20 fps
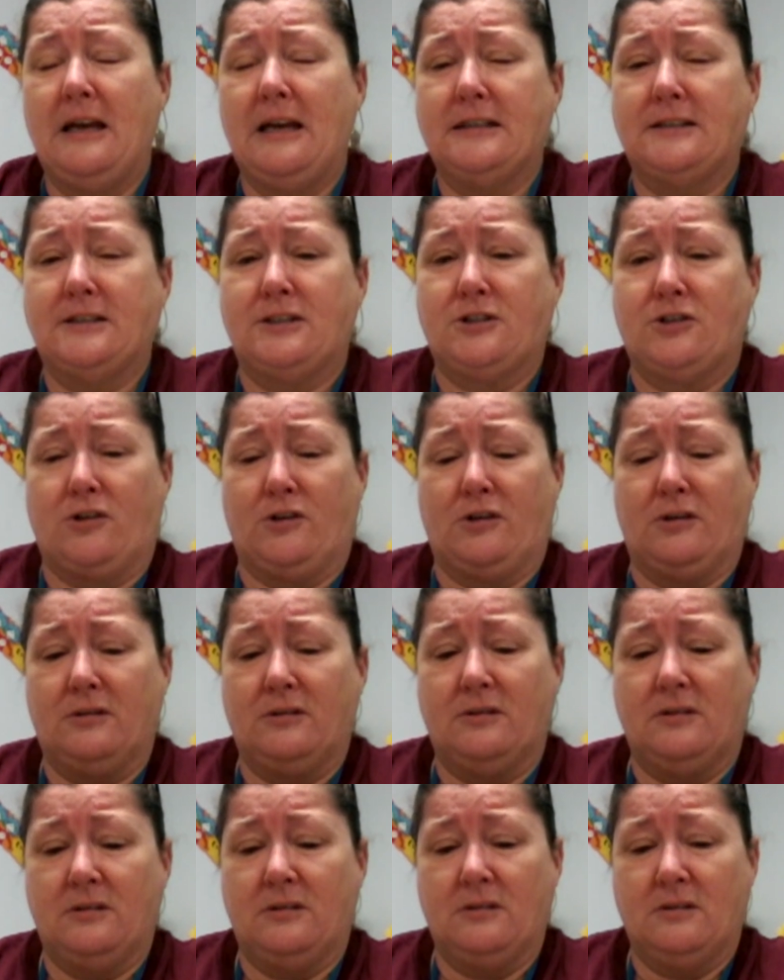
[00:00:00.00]
answer?
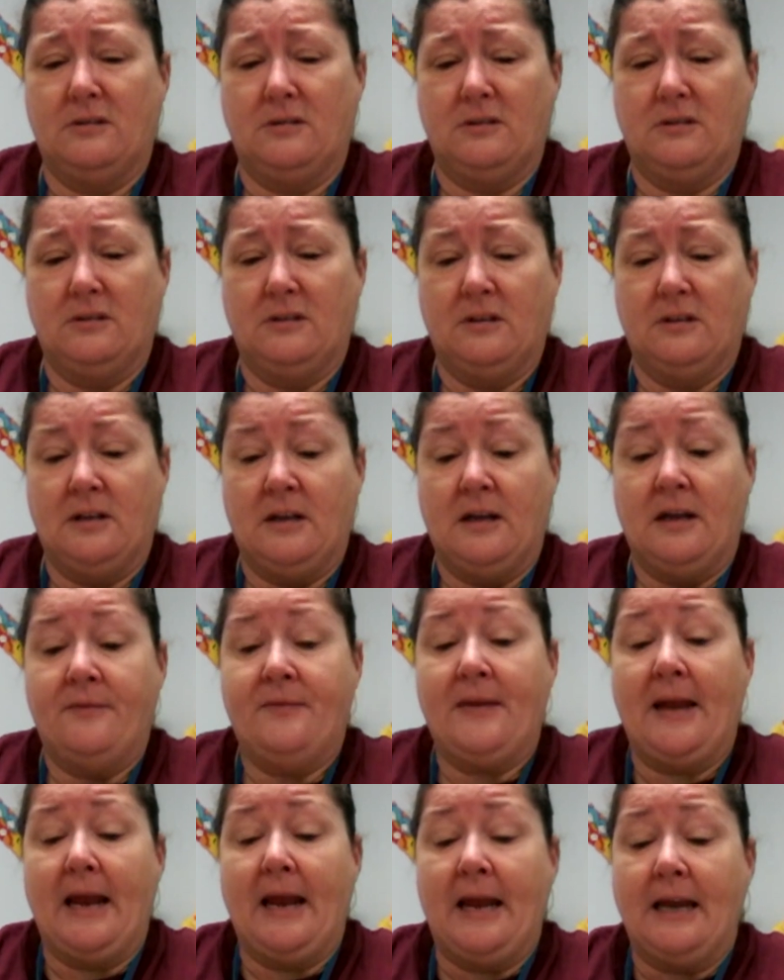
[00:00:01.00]

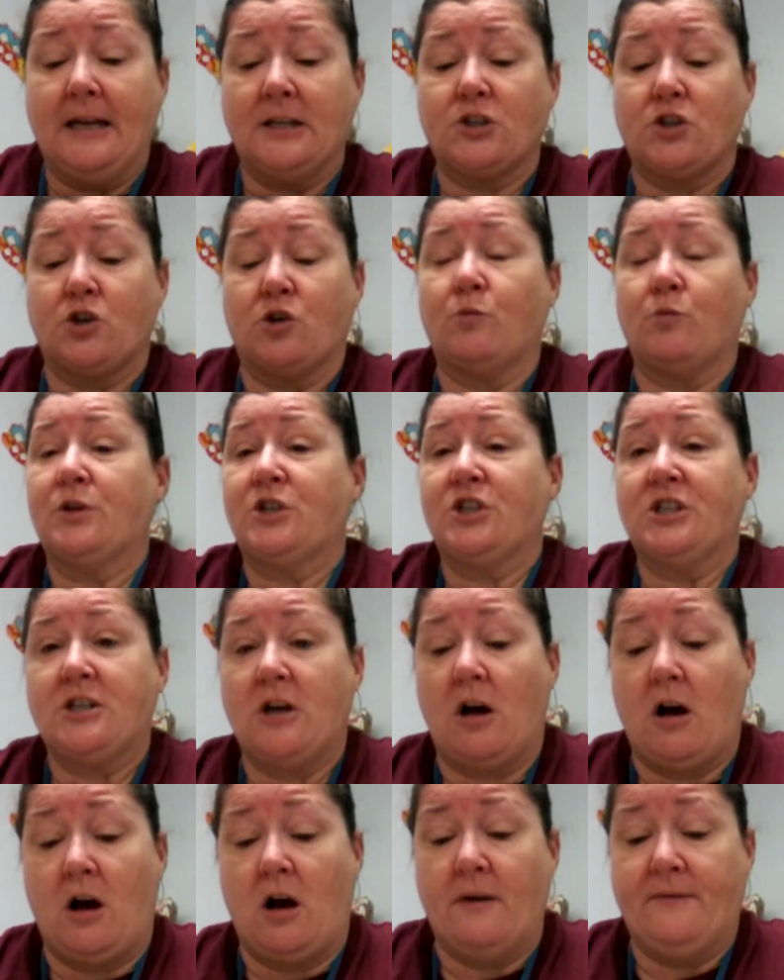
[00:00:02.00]
The answer, which is
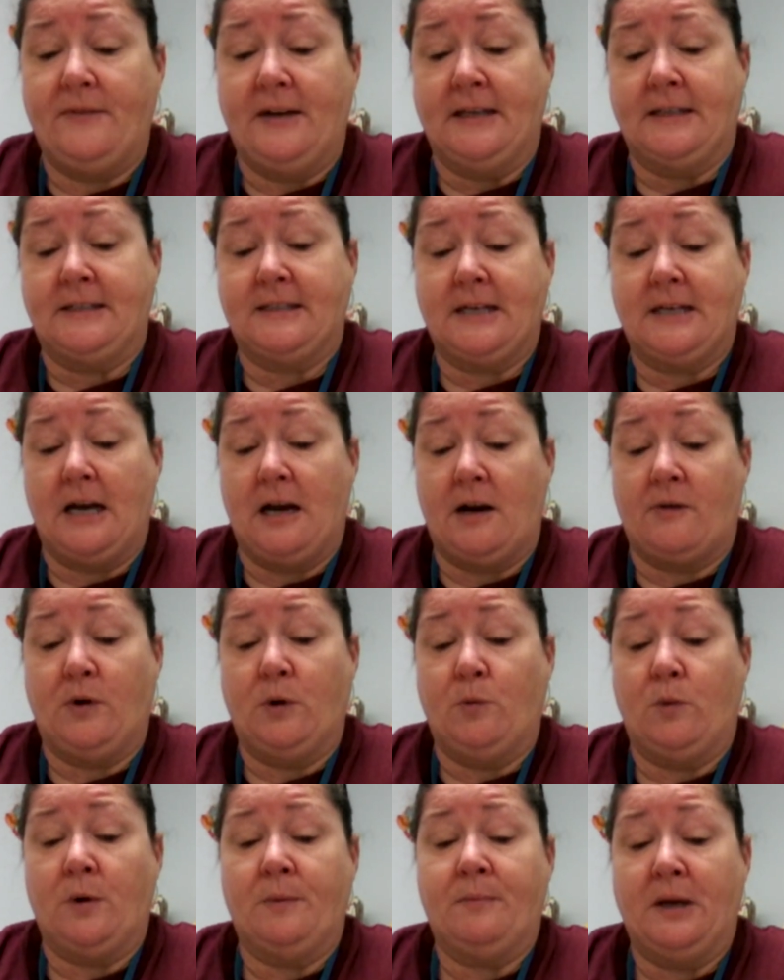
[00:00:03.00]
obvious to
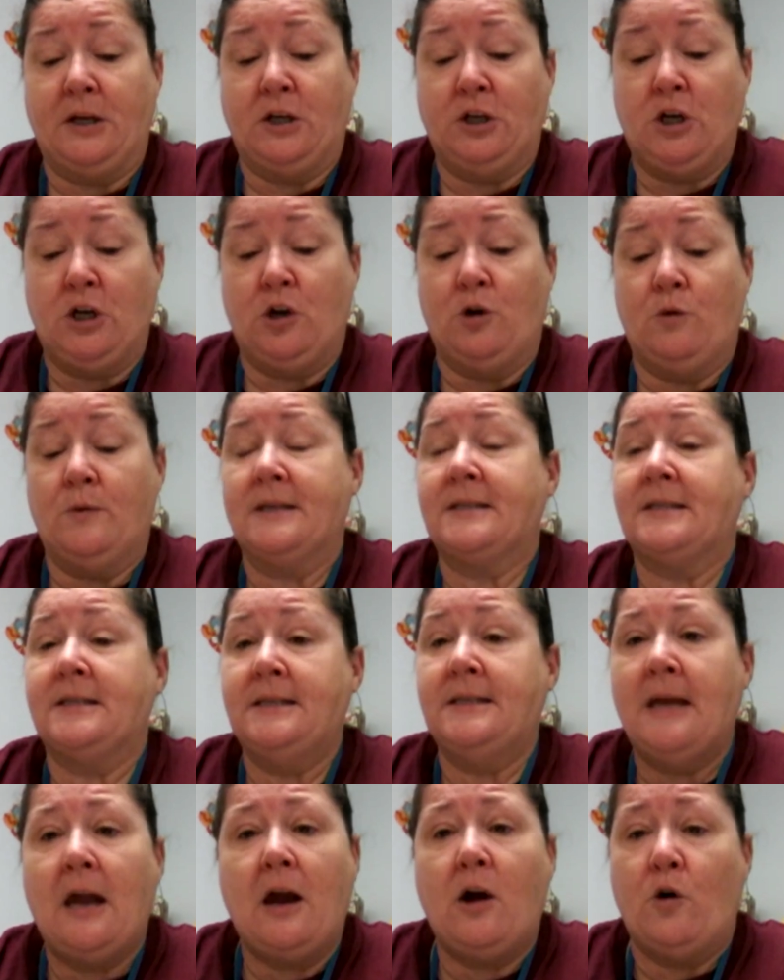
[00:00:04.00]
everyone but you, is
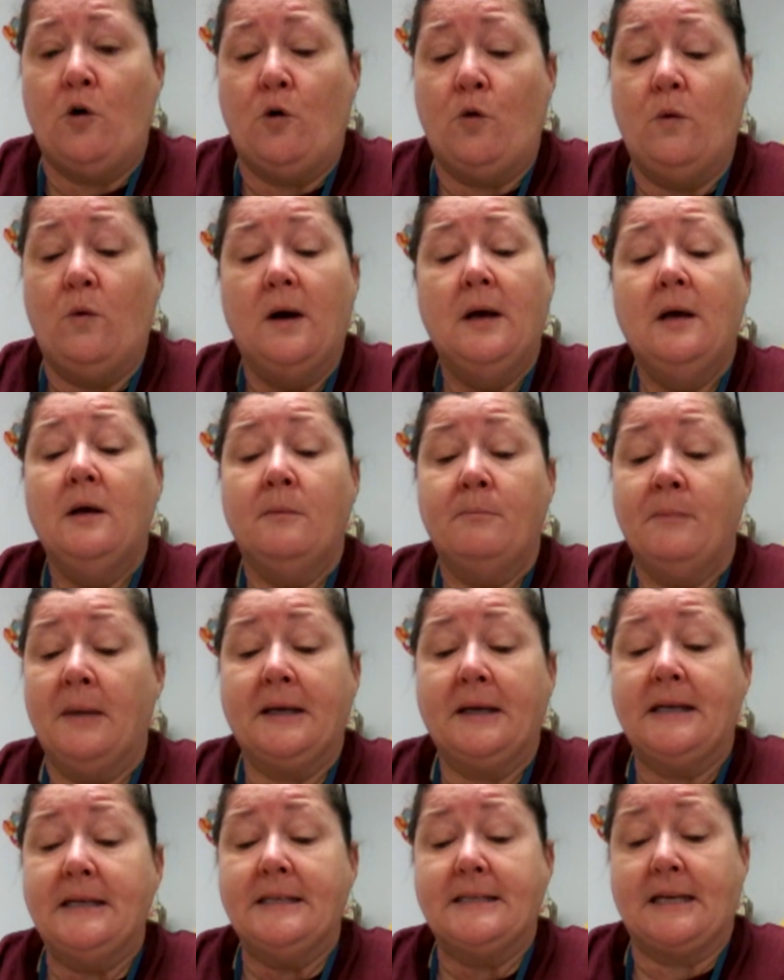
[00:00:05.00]
no.
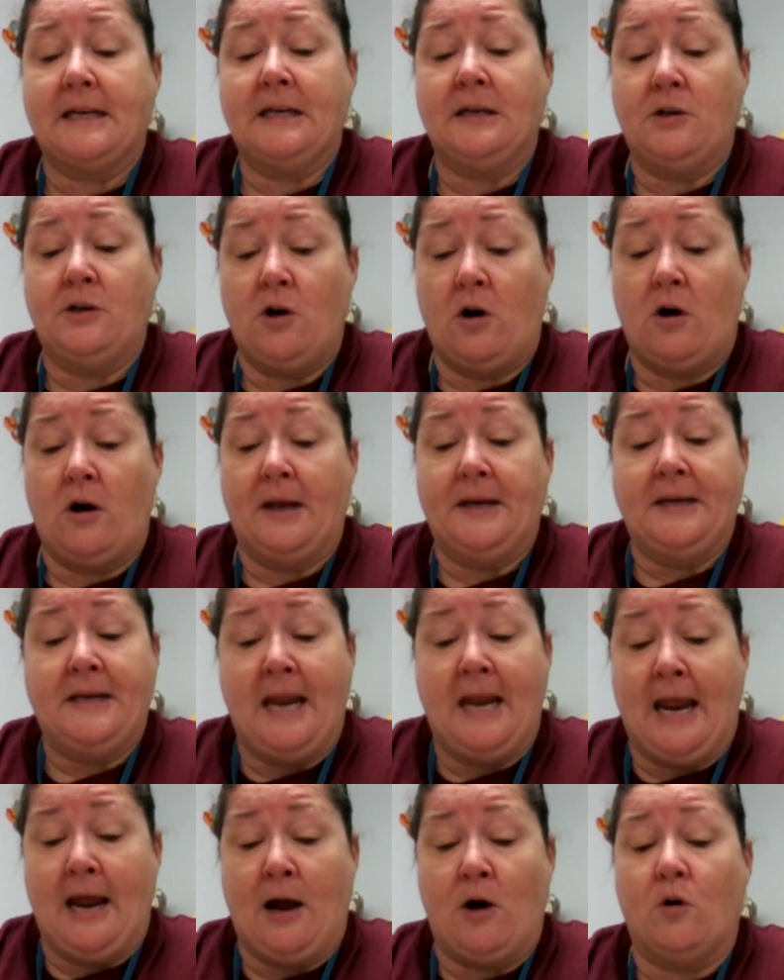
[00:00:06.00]
Monkeys cannot
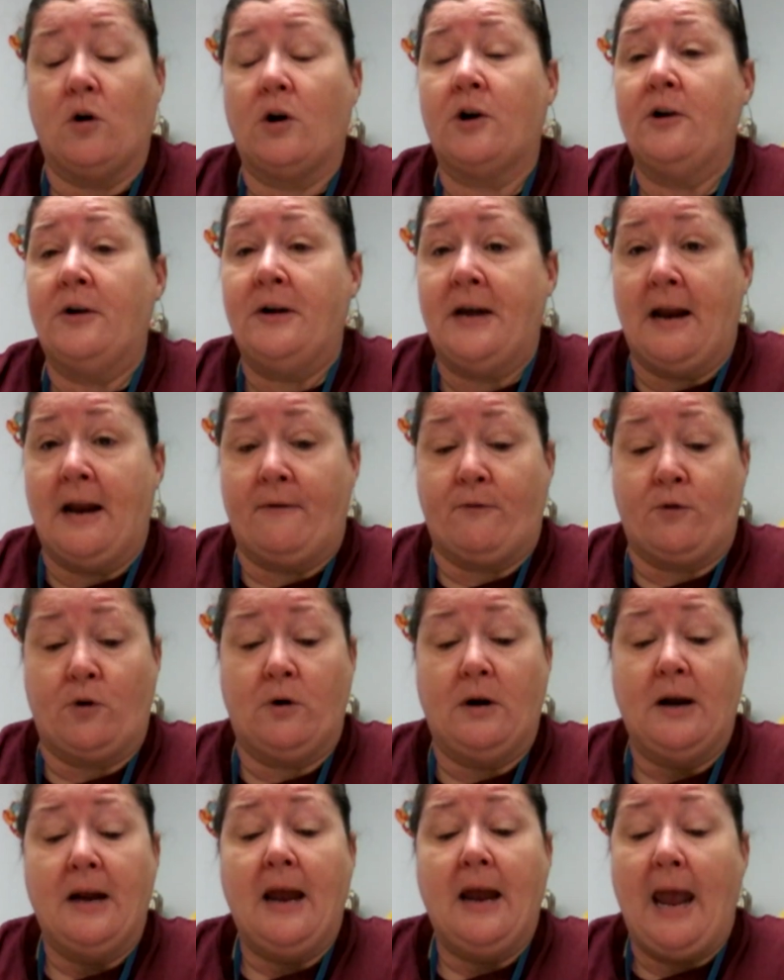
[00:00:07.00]
now or
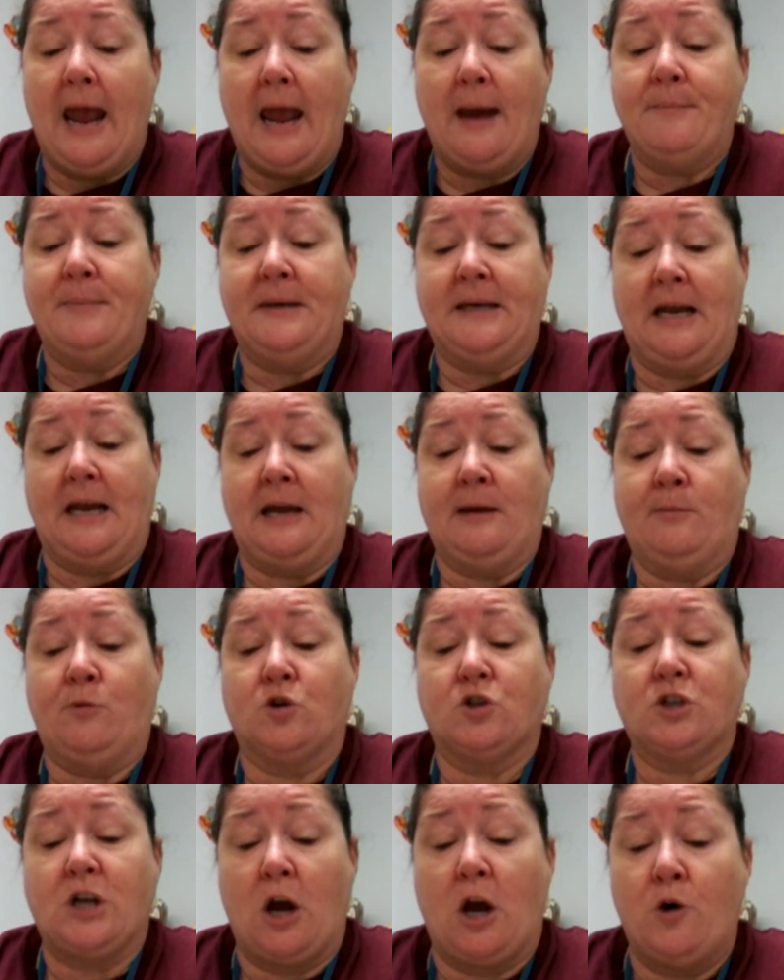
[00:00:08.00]
never have been
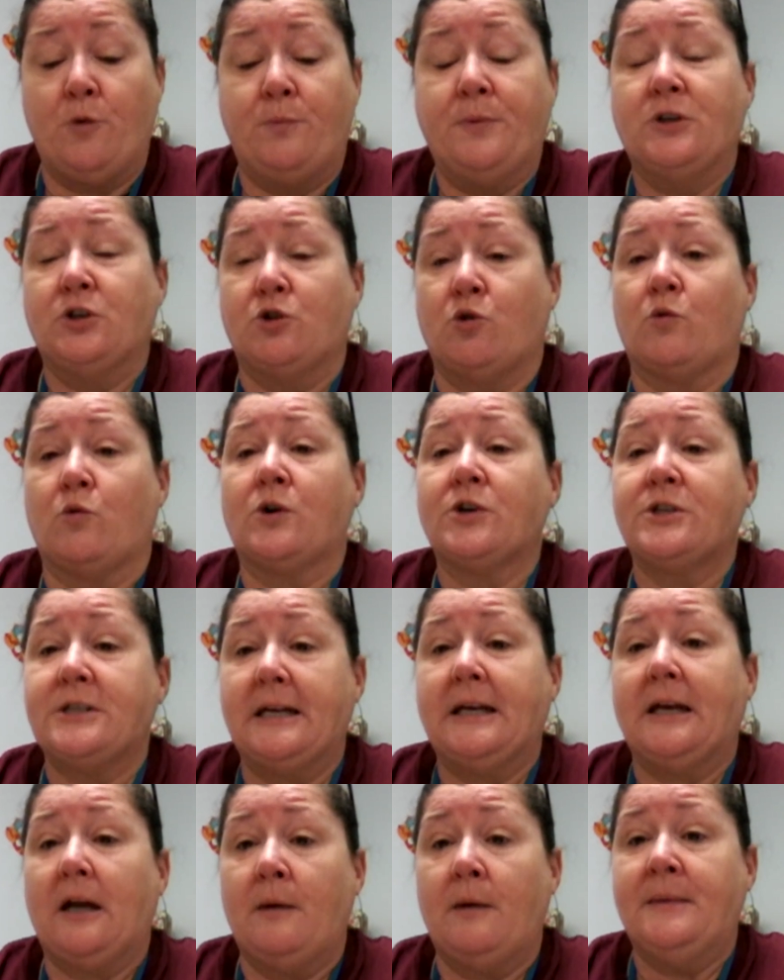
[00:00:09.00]
able to open doors
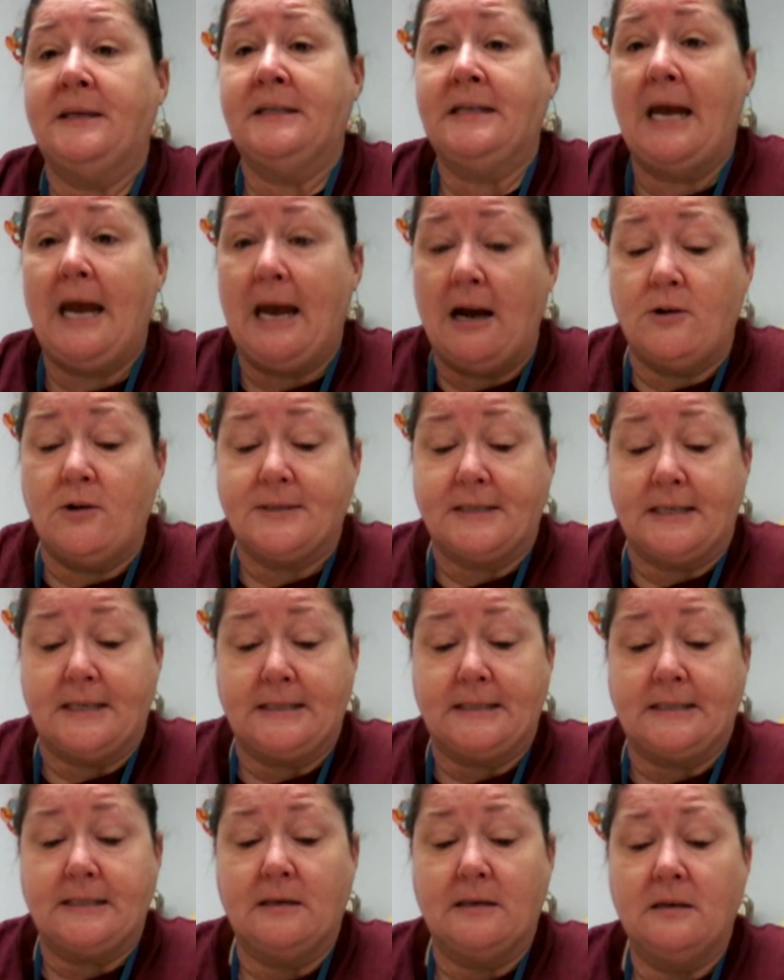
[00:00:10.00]
and come into
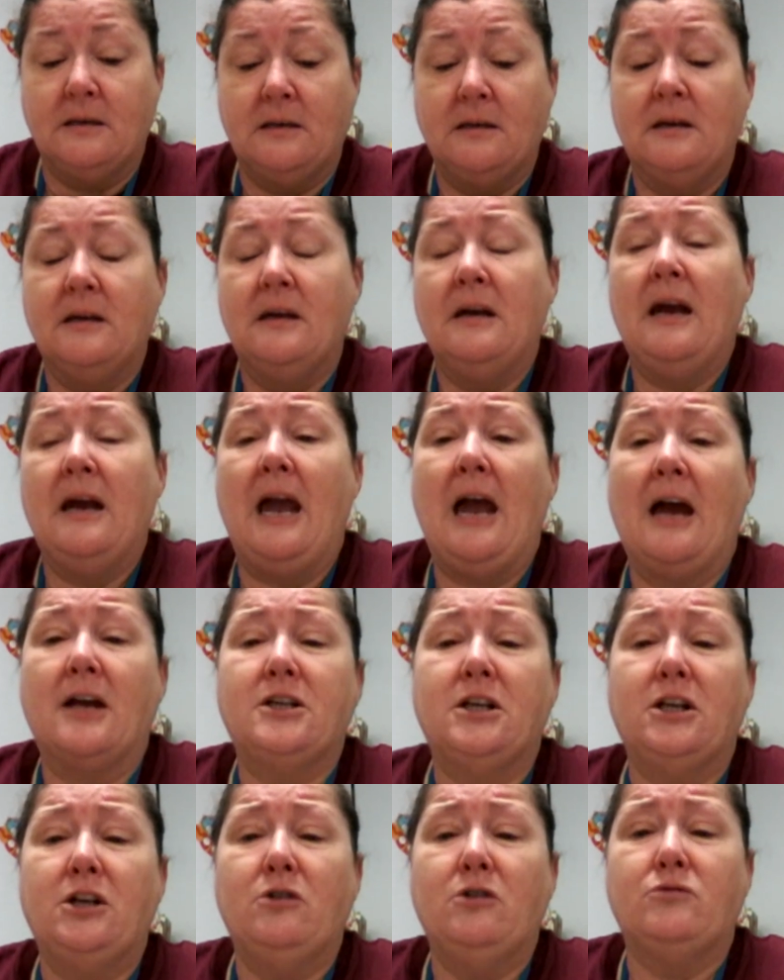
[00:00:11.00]
houses. How
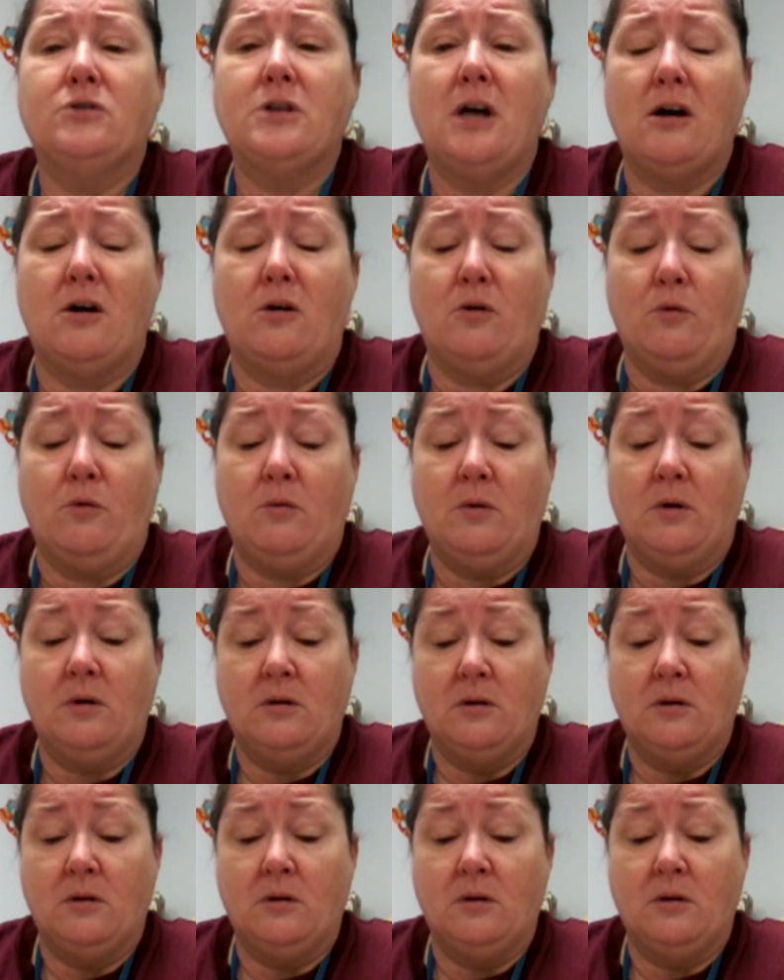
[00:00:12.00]
do you know?